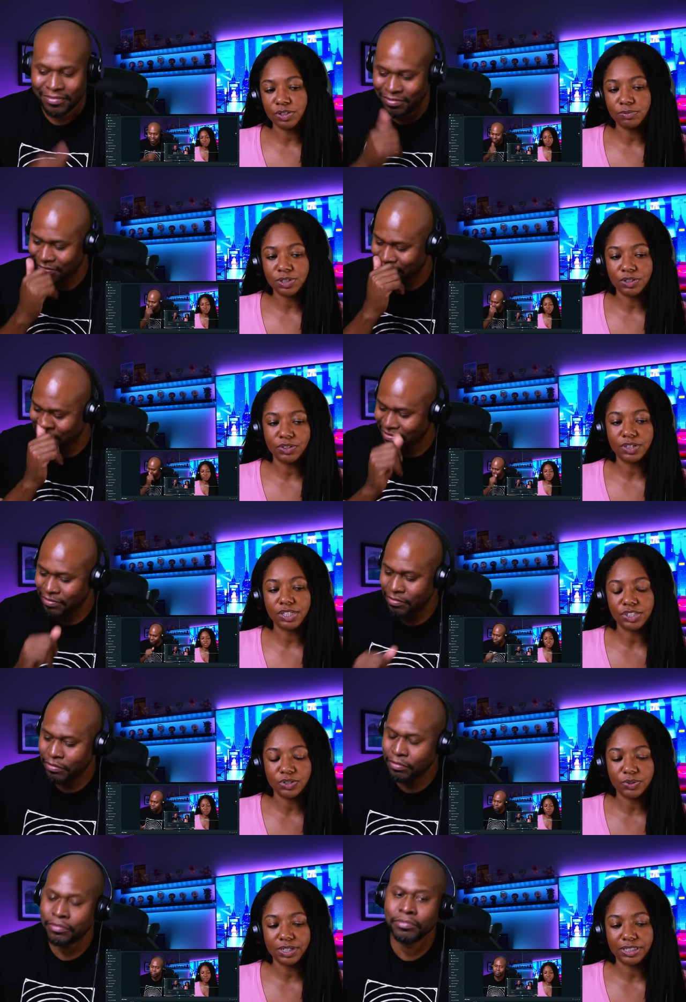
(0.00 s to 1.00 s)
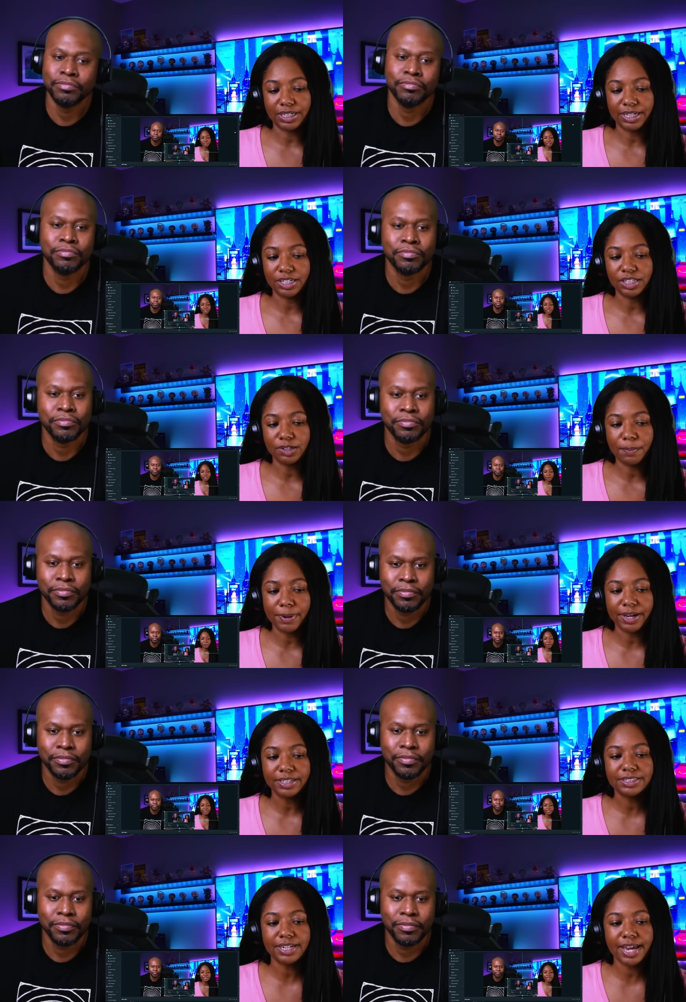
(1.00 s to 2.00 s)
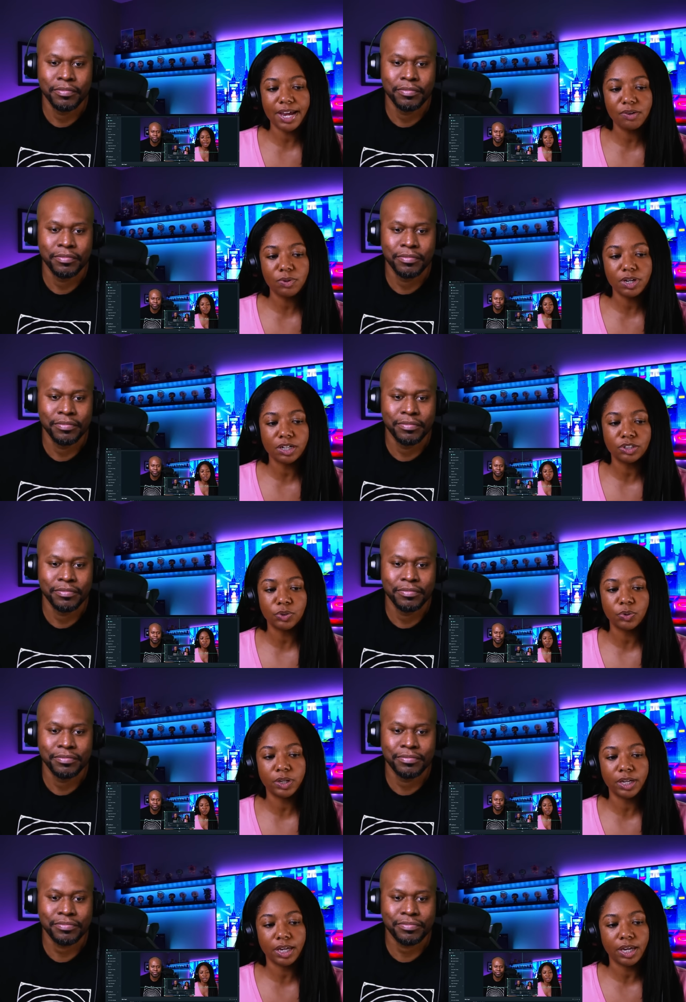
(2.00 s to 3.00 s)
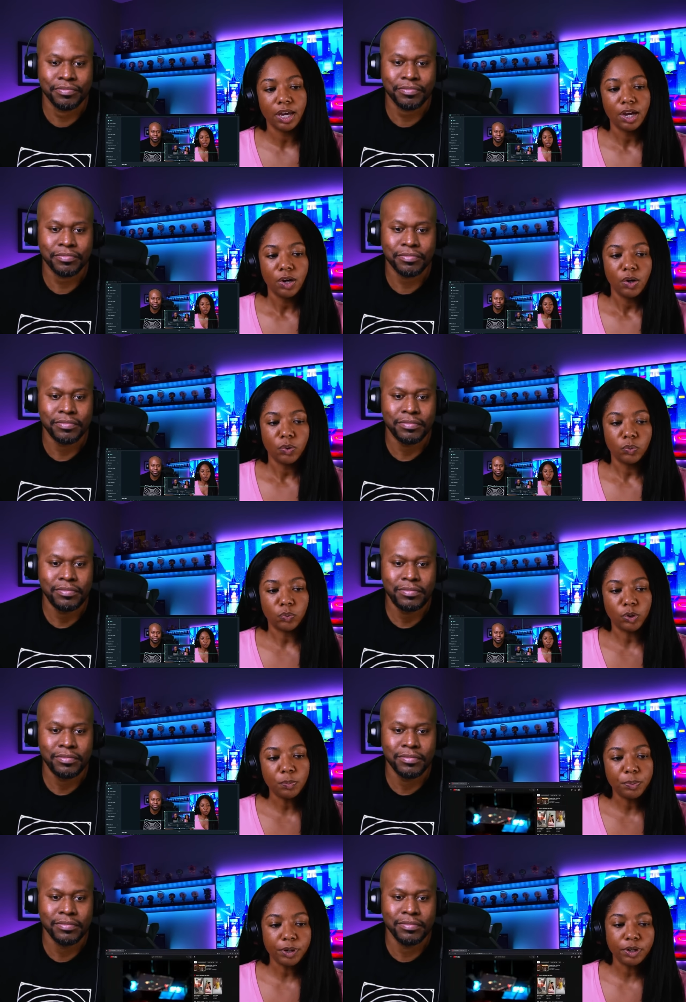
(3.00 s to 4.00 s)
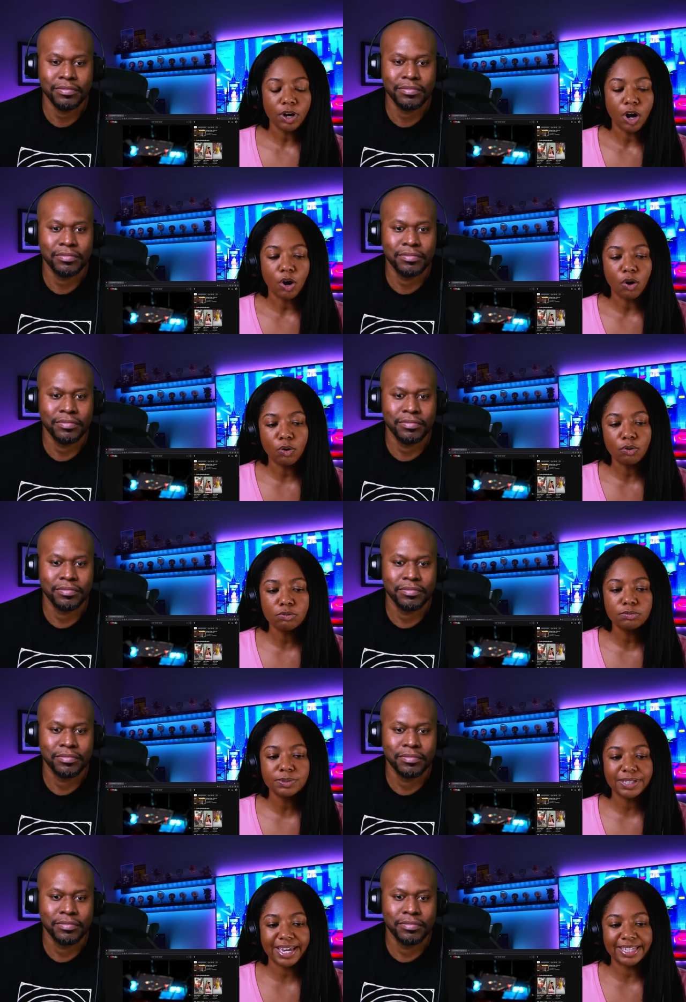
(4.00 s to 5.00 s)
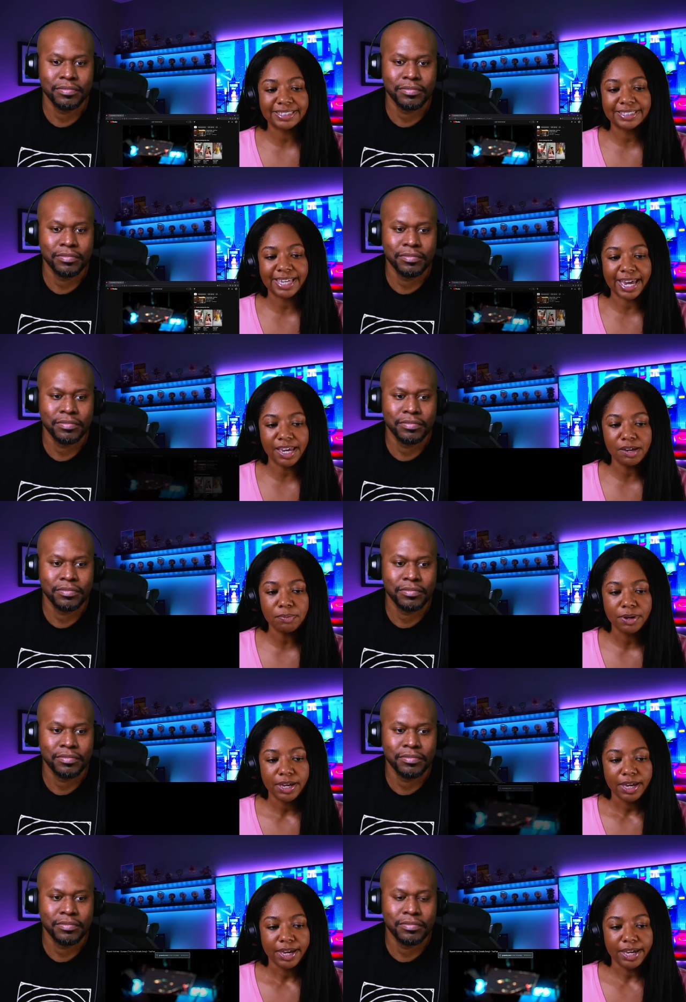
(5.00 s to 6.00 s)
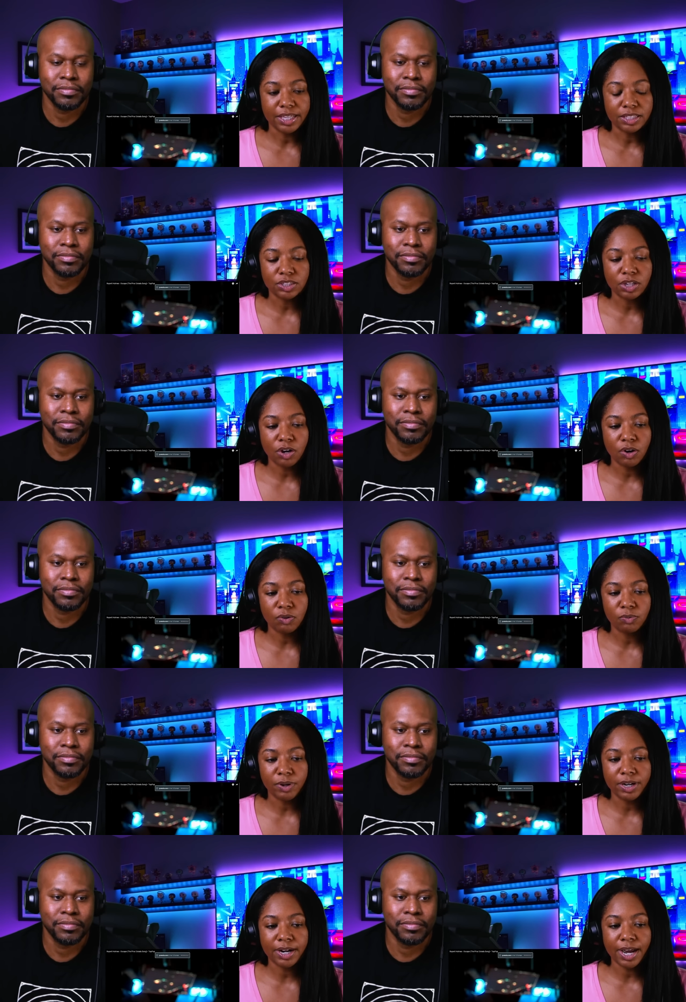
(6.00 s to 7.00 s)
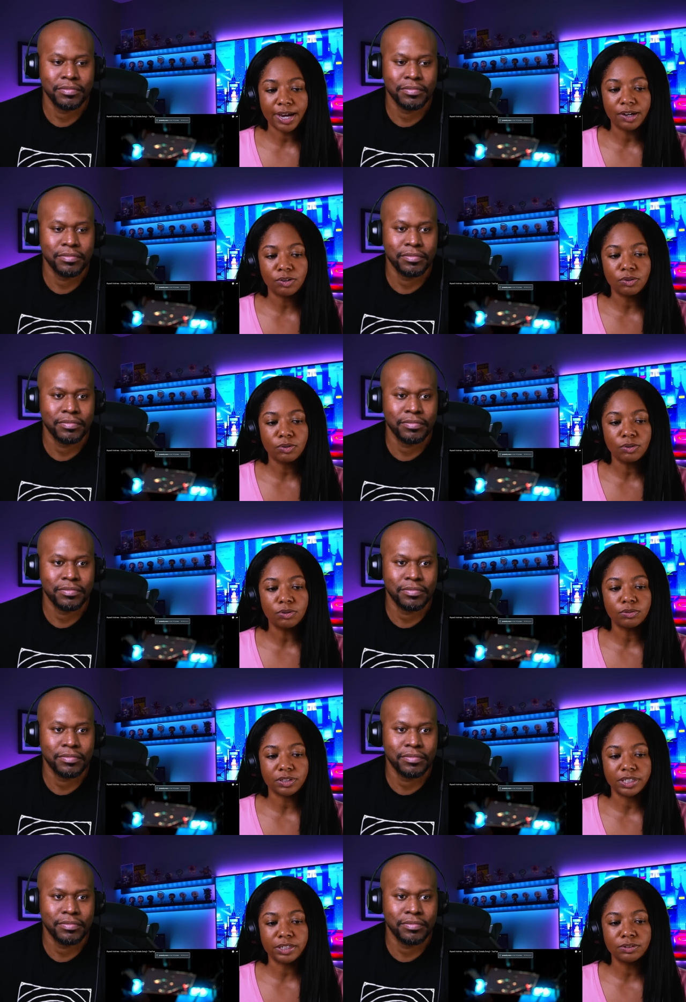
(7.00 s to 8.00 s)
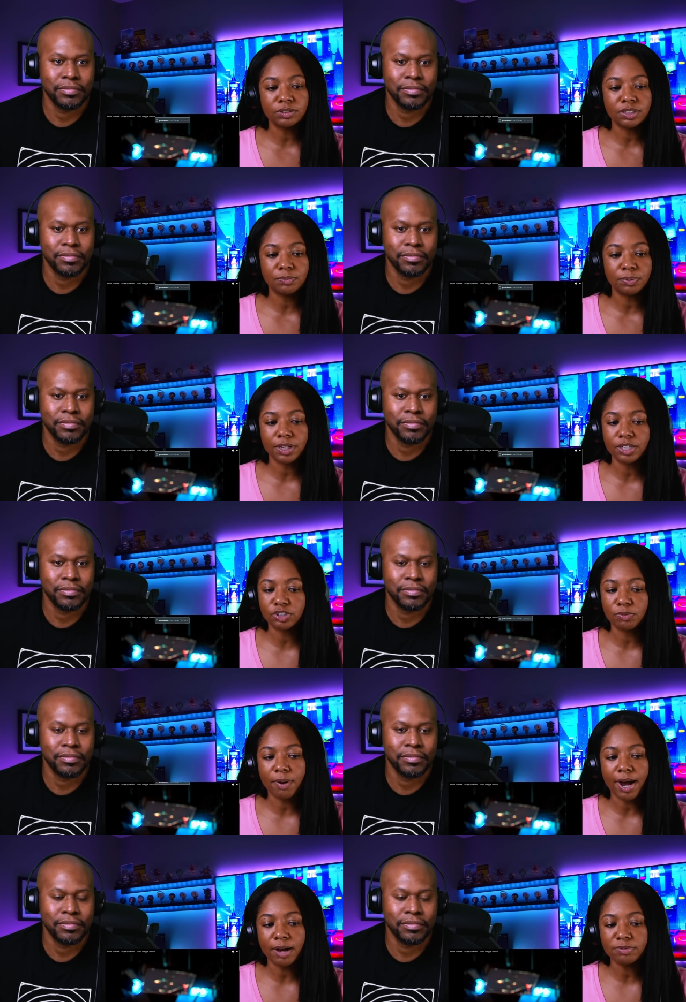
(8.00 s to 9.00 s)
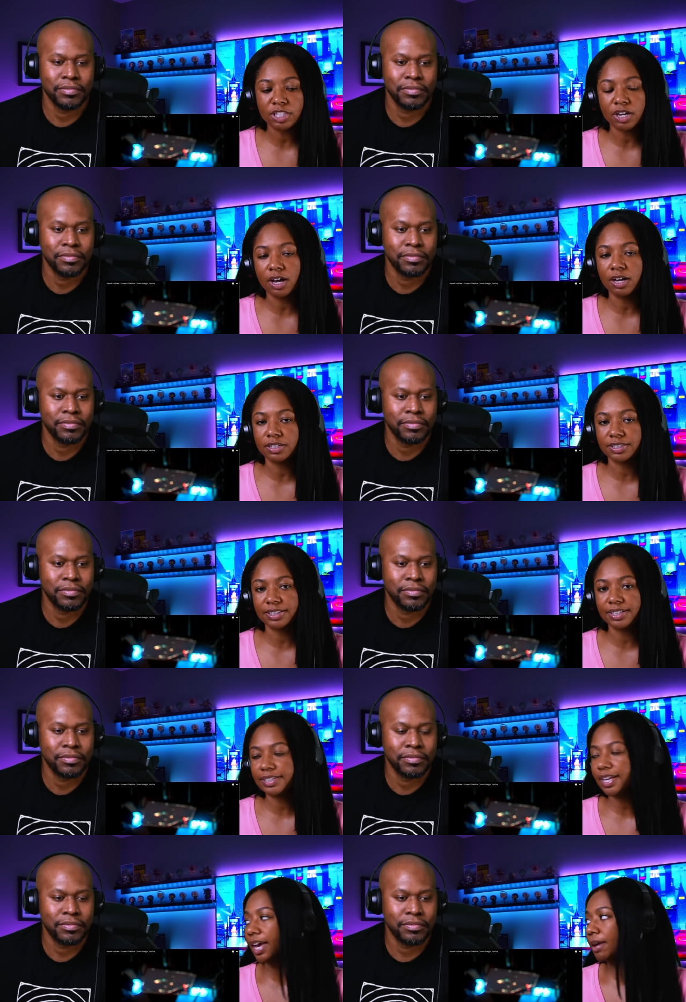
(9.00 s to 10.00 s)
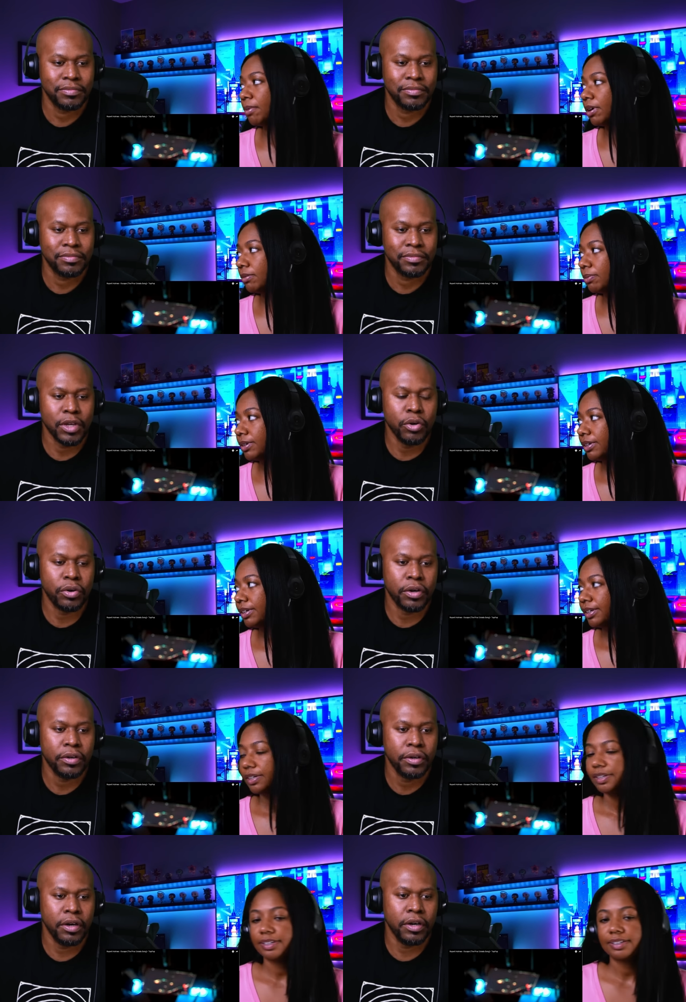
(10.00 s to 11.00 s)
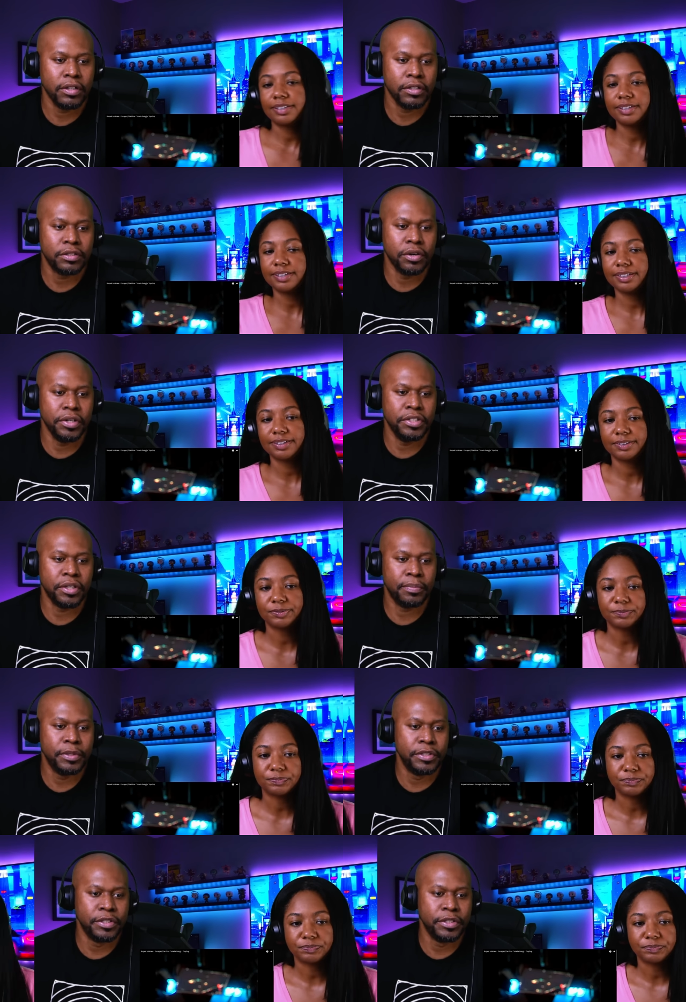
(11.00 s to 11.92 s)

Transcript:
Speaker 1: stream so you can join later. But today we are doing Rupert Holmes Escape. And so when I Googled guilty pleasure pop songs, this came up.
Speaker 2: Okay. All right. Let's go ahead and jump